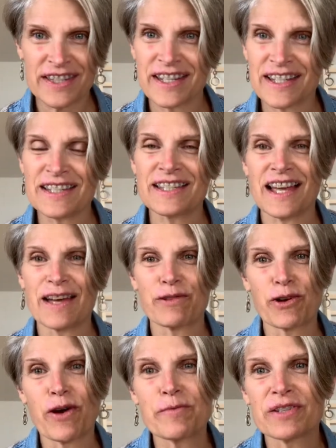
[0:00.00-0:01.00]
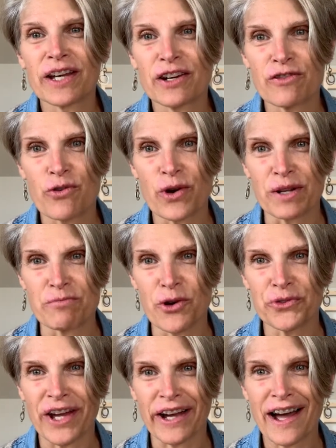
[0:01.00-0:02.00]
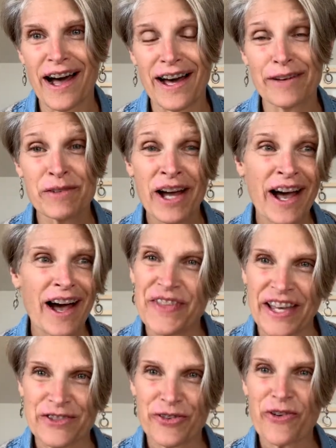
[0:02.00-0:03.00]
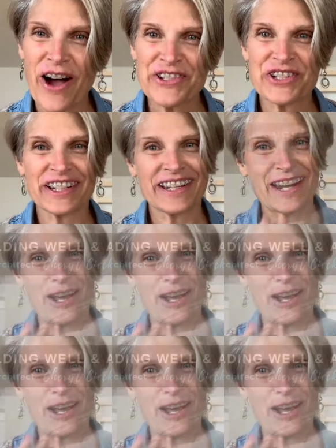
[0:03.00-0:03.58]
things at my website, avoidingmold.com. Thanks for watching, and